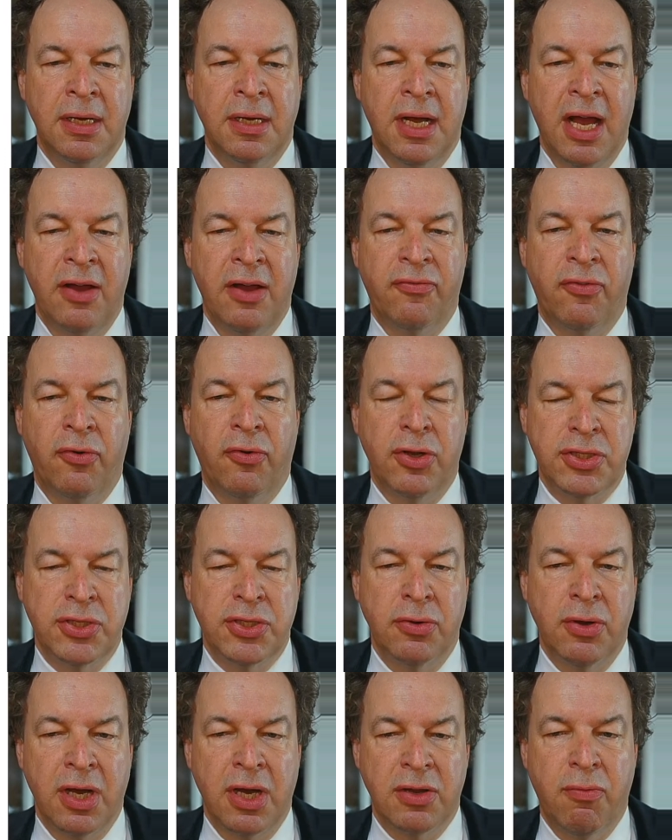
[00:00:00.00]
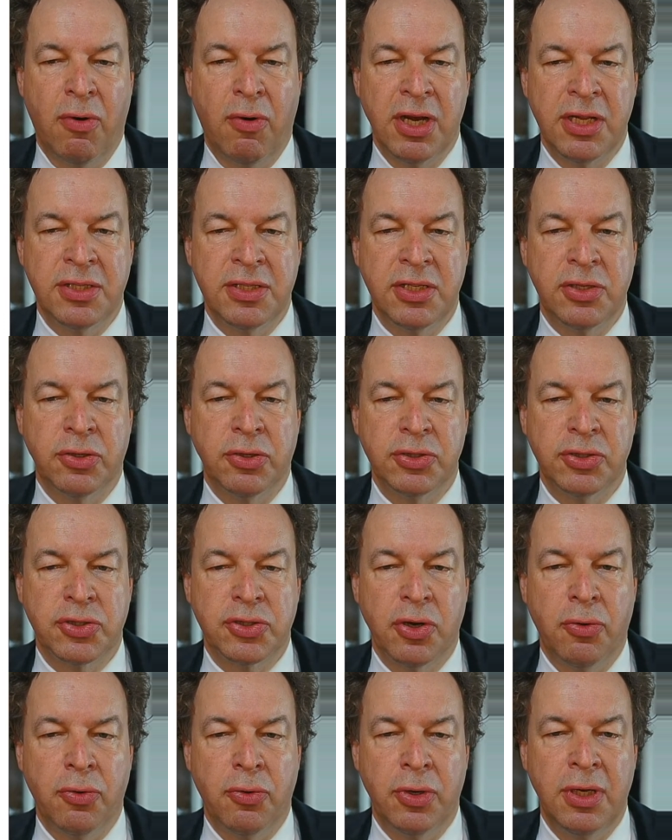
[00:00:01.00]
have also a quality
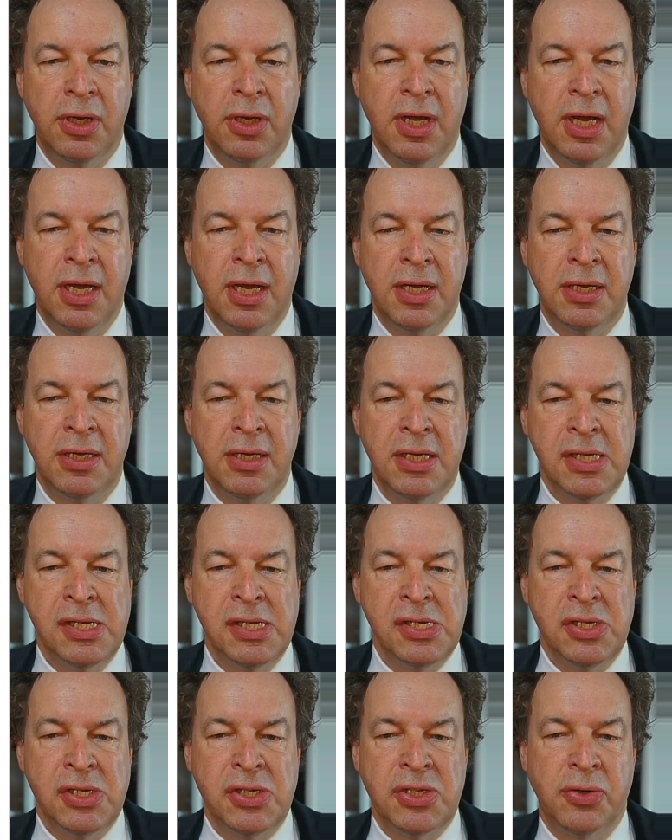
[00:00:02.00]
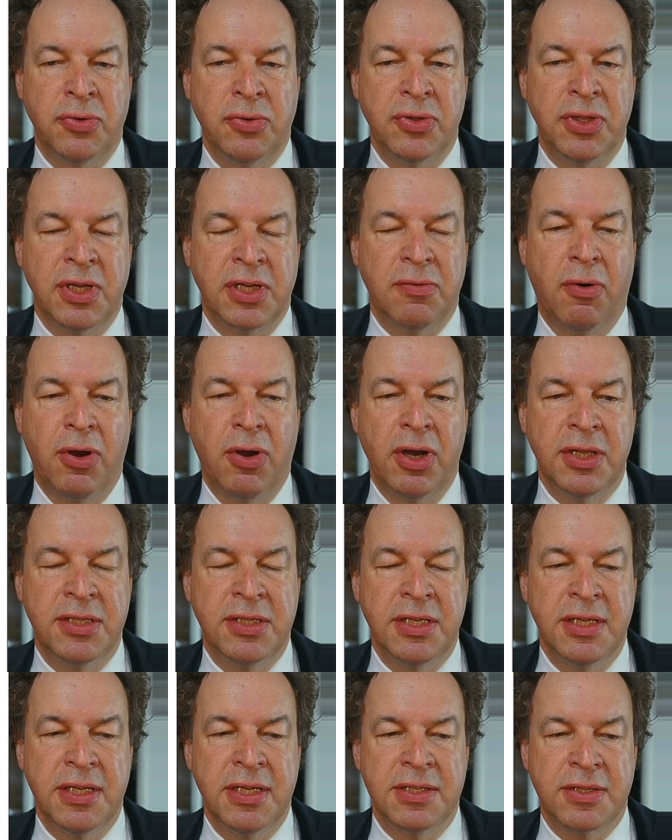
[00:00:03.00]
control, so the
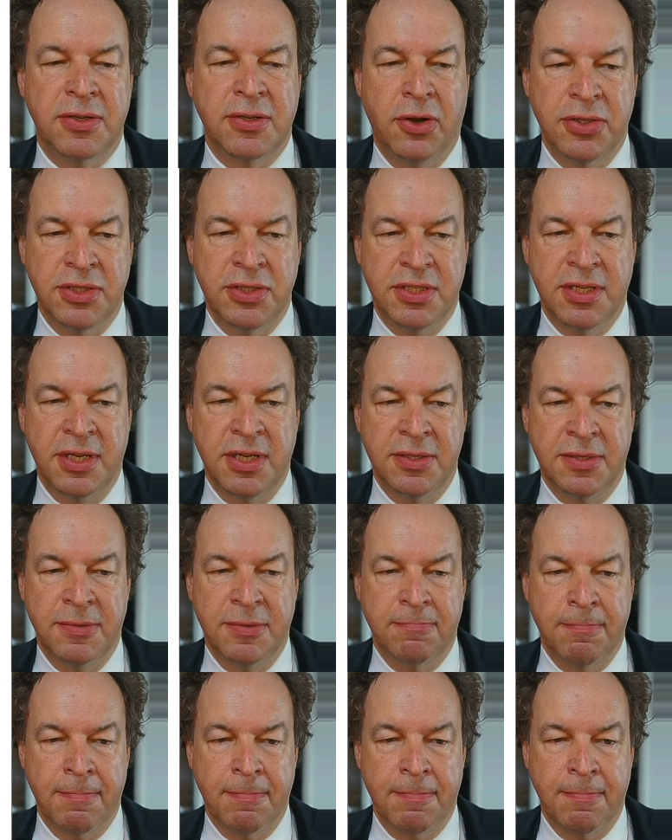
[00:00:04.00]
quality is constant.